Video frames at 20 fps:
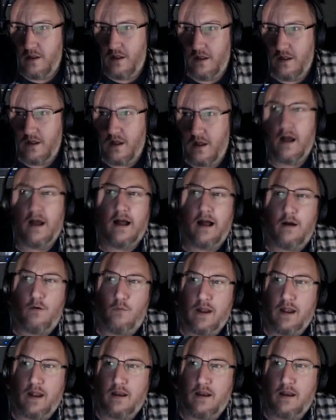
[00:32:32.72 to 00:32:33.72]
I'll
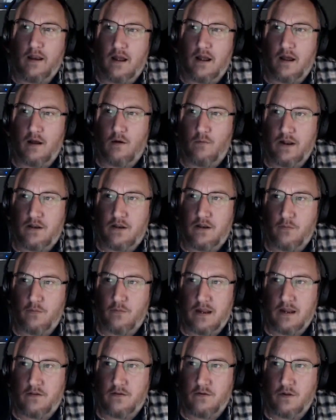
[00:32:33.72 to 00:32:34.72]
wait. I'll wait till we
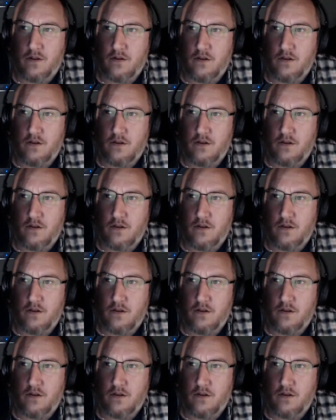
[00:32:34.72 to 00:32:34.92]
get to it.